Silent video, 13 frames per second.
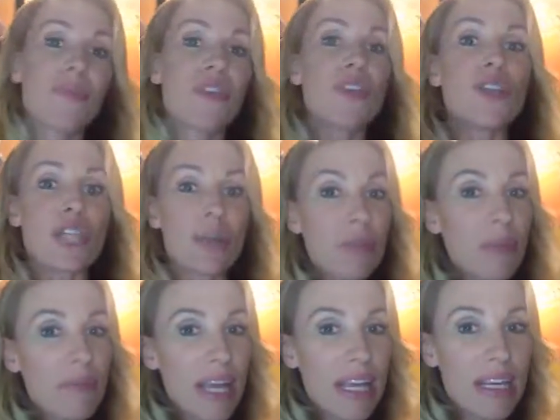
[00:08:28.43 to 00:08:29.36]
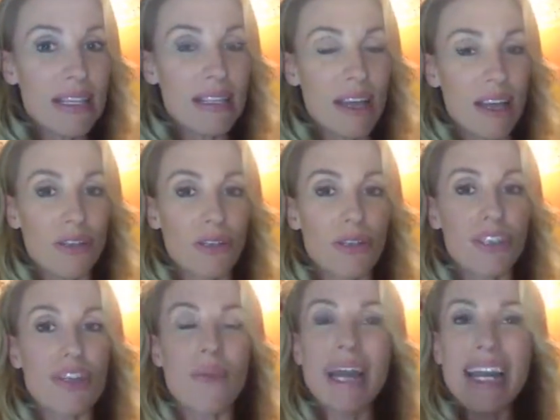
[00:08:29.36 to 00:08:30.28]
You jump in my inner circle.
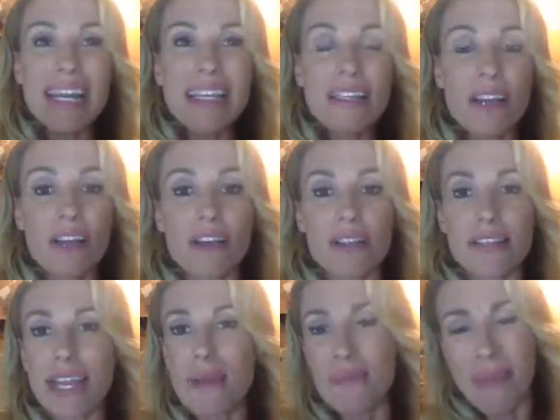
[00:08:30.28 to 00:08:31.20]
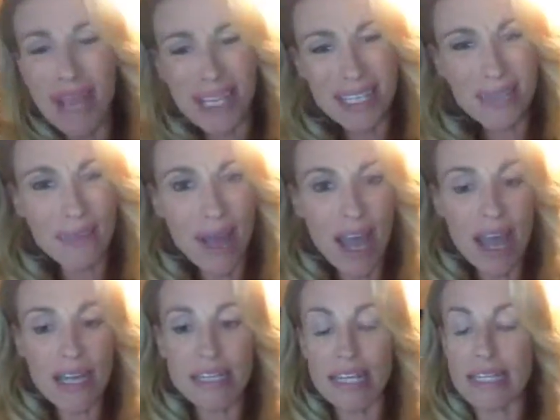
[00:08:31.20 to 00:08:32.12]
So my inner circle, it's like a
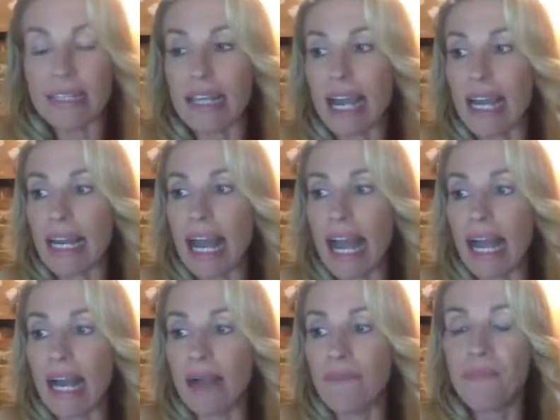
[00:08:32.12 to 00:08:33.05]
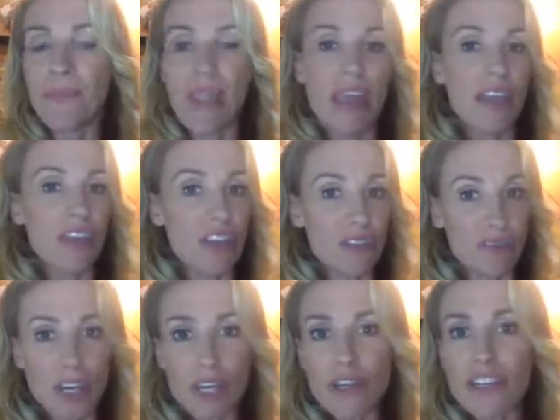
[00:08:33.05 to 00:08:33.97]
mastermind. It's like you
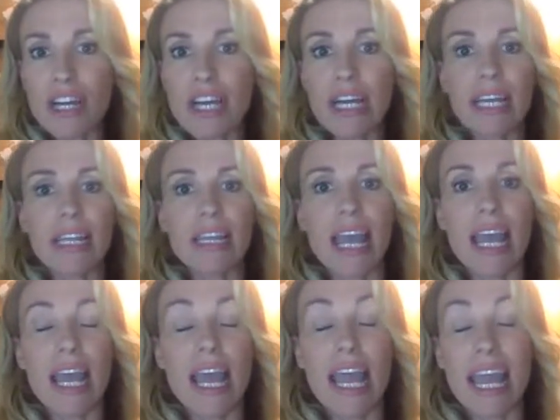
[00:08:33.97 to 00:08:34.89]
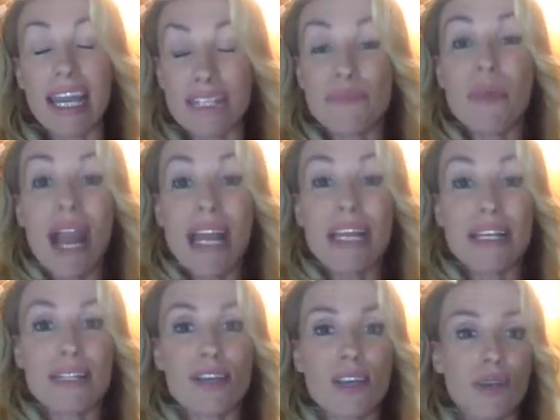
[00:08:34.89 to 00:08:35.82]
get video training in there. It's my
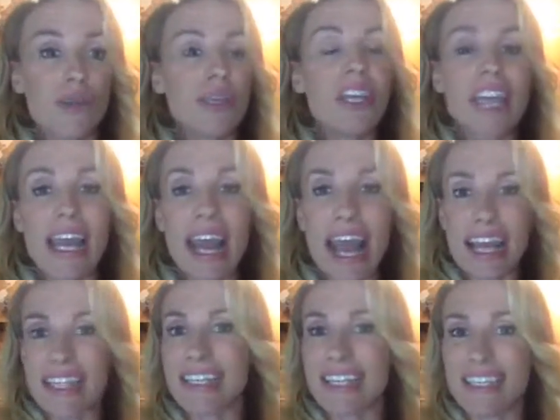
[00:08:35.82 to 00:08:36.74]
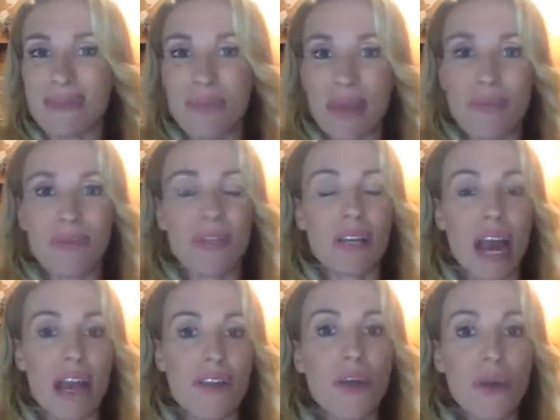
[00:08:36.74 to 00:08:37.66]
inner circle. You get access to people that
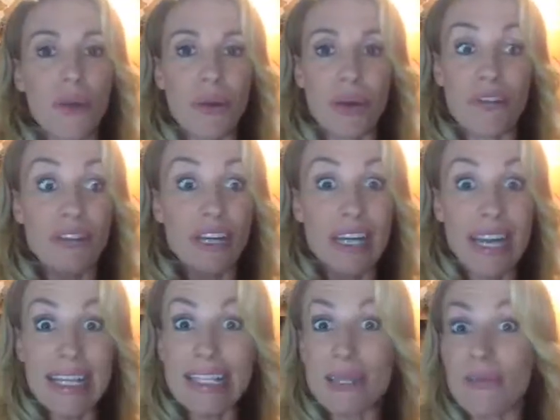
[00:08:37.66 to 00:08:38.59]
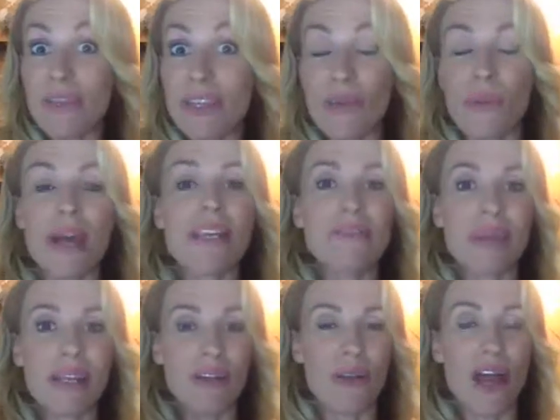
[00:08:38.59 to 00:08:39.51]
I know. If you need something, you ask
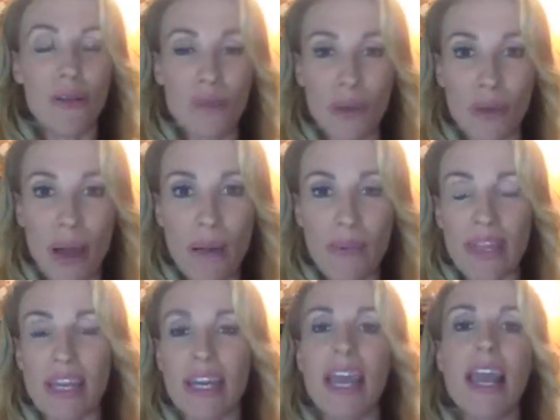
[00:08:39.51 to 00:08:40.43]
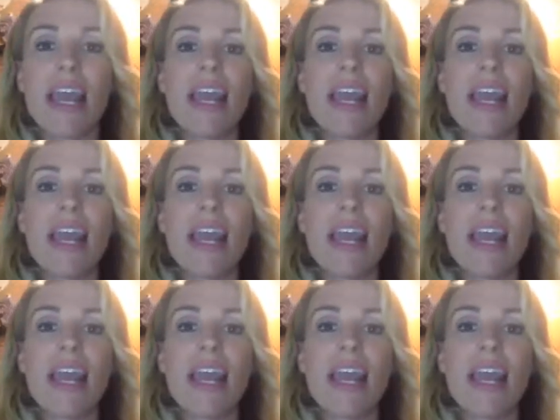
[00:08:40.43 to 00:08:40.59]
me and I'll help you out with it.